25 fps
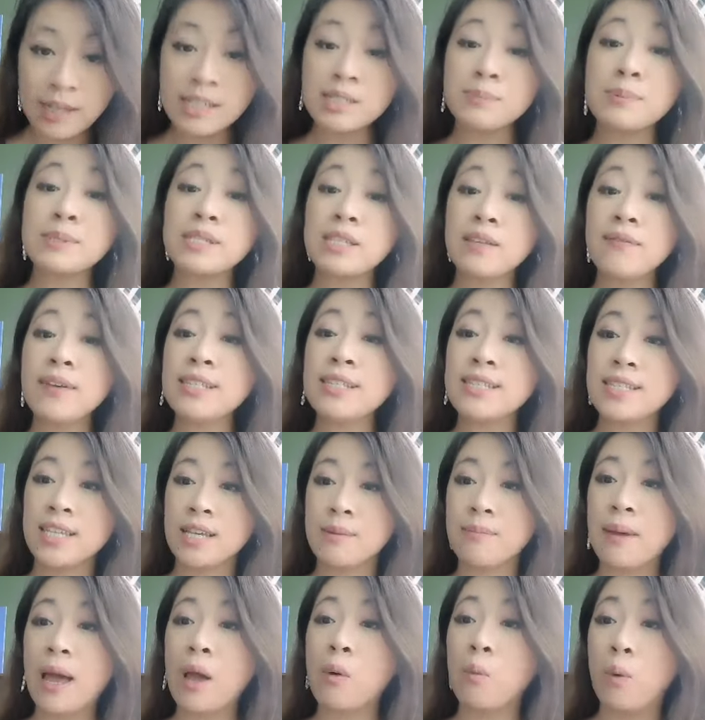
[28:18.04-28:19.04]
a specific
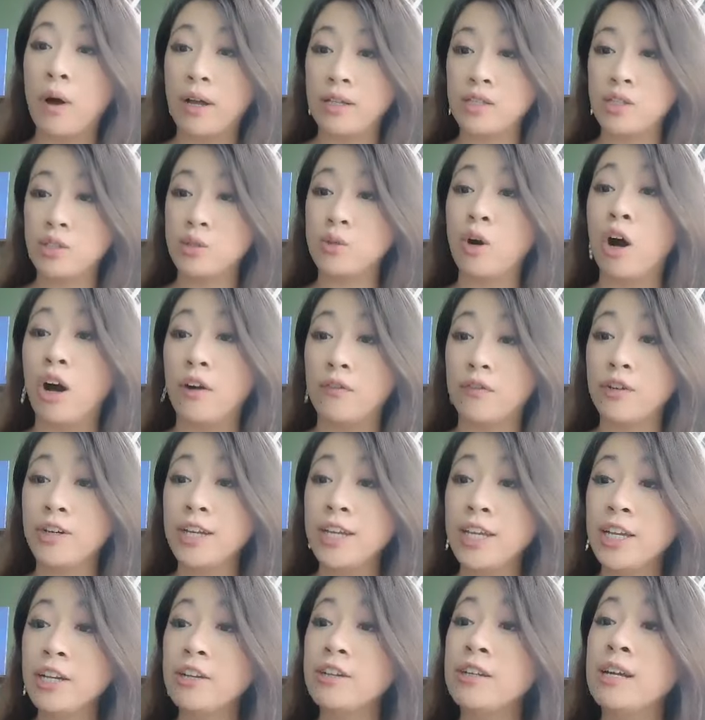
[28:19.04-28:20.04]
tip I want to offer
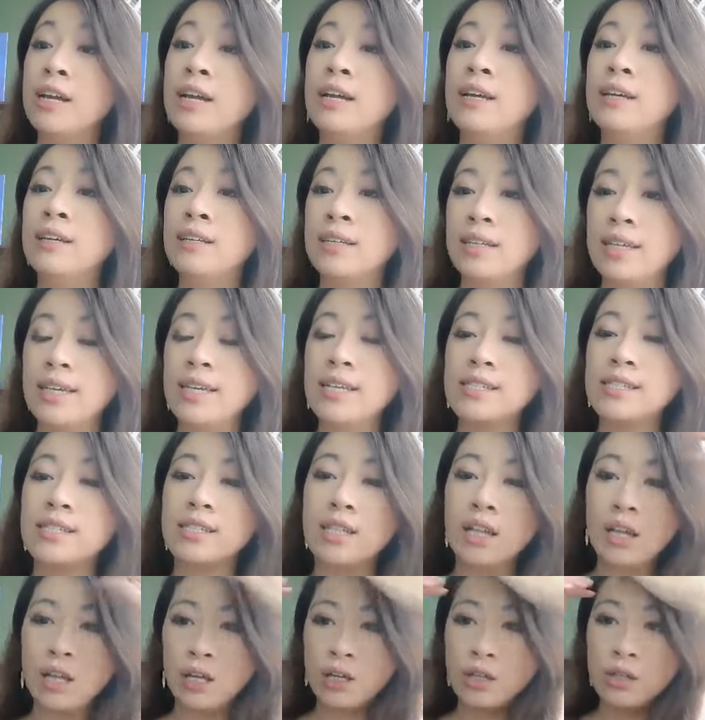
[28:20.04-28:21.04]
here
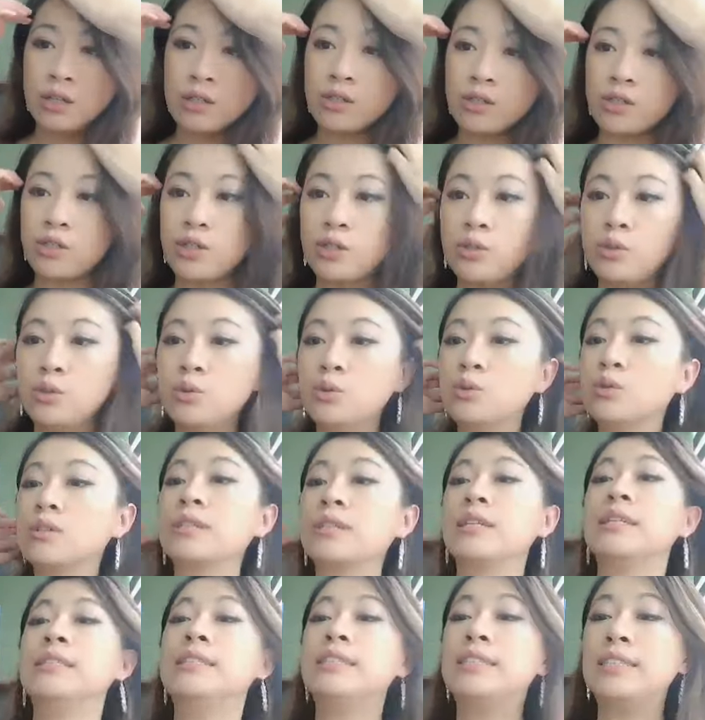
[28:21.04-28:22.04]
is to
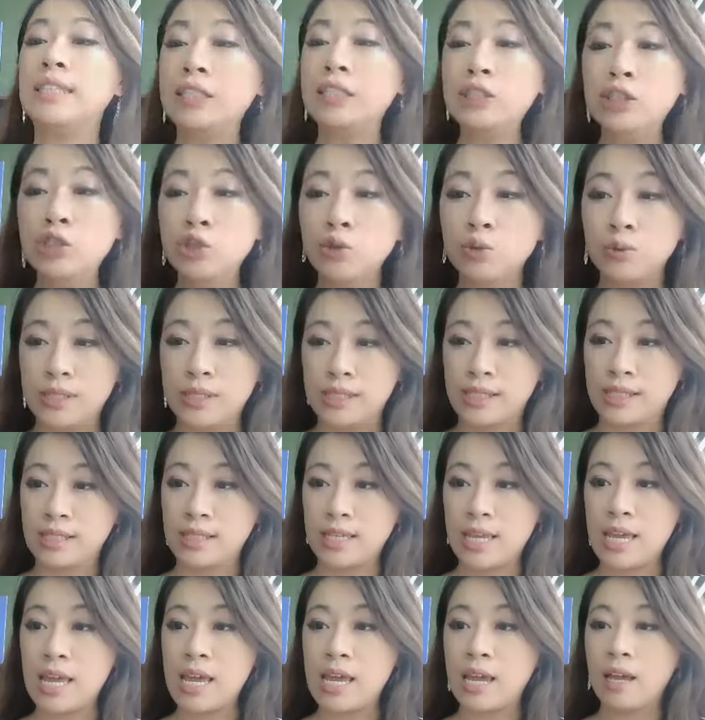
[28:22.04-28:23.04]

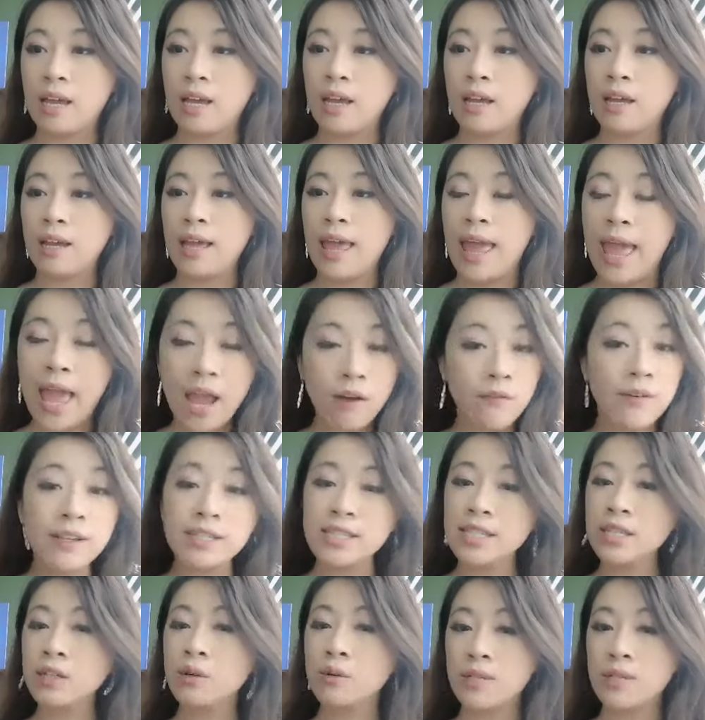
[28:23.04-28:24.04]
continuously, every
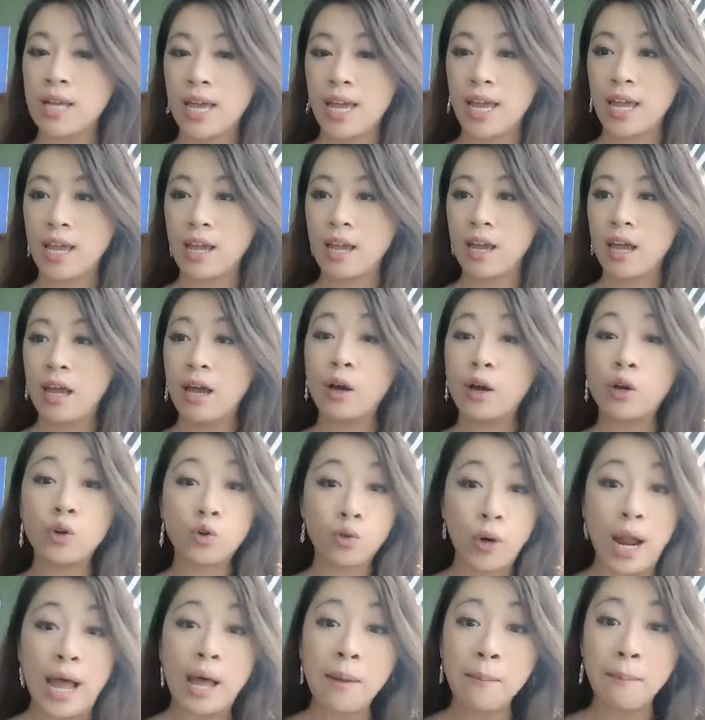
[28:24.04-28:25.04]
single day,
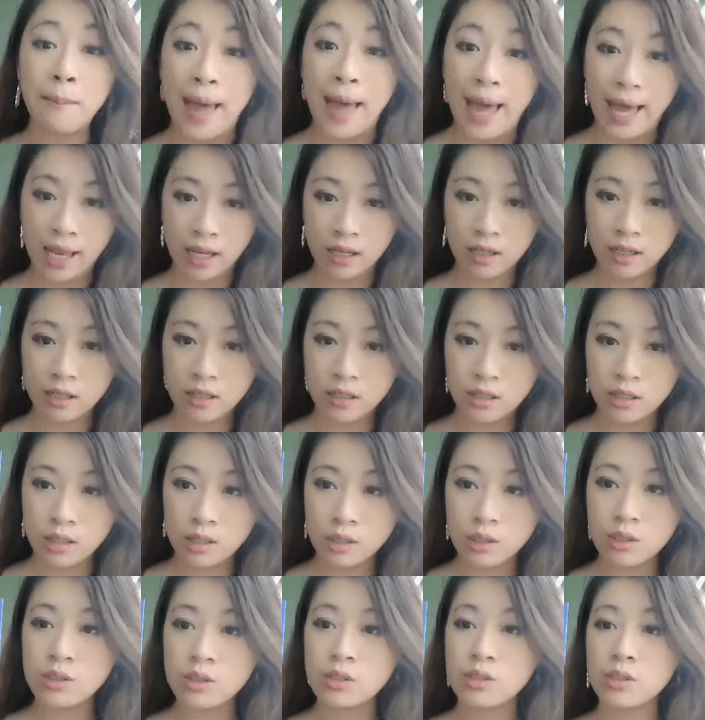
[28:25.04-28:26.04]
ground back
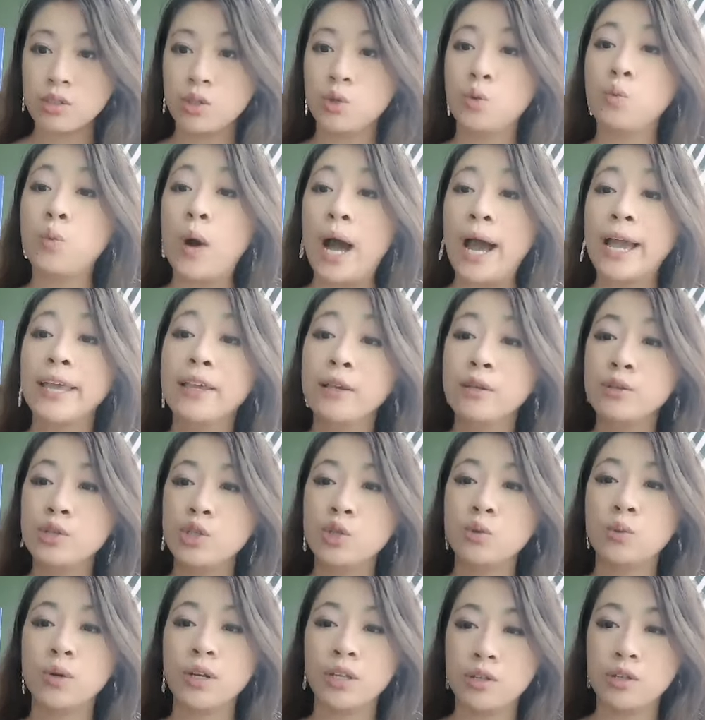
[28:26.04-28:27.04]
to why you
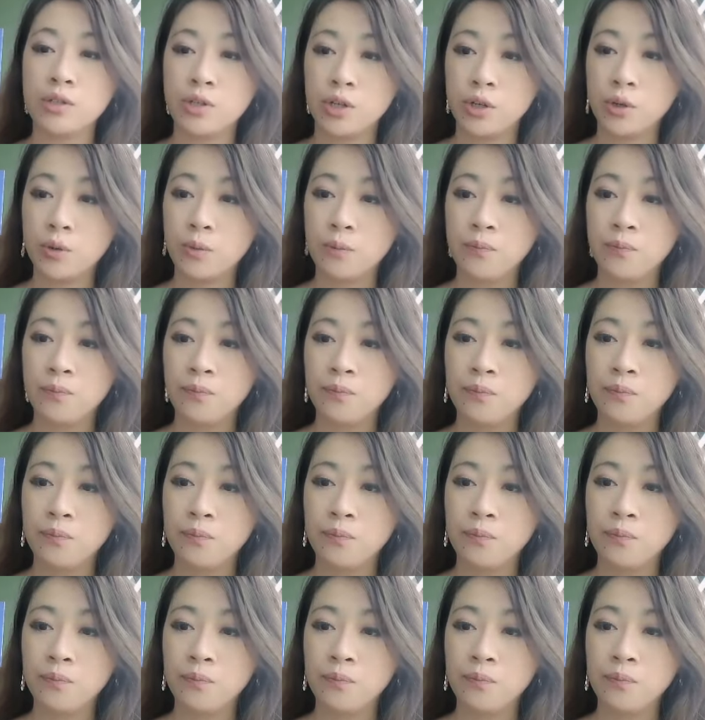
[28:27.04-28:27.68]
do what you do,